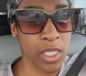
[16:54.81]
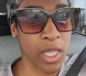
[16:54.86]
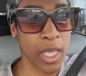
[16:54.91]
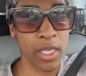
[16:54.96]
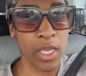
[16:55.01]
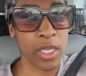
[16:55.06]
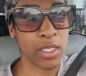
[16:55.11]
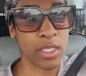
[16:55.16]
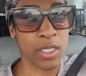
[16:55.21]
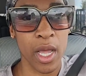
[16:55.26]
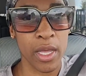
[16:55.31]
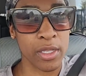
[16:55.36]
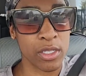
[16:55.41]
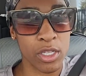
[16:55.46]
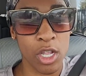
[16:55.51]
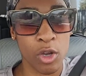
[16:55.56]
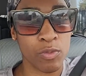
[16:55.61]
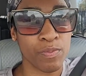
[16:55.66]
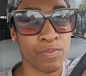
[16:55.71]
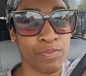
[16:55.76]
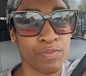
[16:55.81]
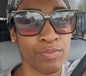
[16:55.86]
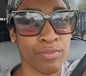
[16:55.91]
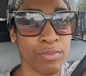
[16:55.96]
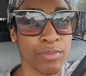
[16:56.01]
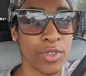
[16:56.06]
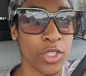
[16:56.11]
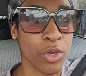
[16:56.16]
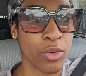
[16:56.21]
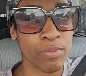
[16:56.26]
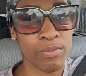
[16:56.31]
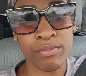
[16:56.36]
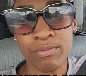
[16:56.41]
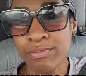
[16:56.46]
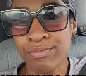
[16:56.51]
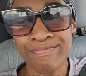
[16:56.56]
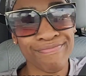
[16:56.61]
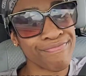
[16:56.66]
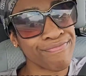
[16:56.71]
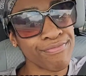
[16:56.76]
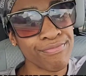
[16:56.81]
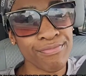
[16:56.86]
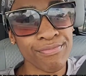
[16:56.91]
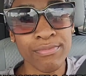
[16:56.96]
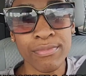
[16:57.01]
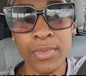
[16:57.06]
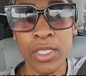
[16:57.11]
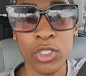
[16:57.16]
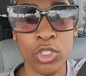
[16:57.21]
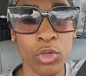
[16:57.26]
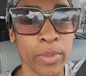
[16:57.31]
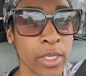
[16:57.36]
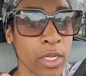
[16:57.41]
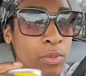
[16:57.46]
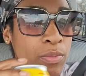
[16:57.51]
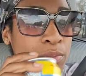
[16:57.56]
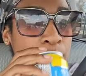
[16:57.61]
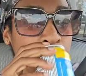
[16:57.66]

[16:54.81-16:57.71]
Like, it's not, no. So he told me no.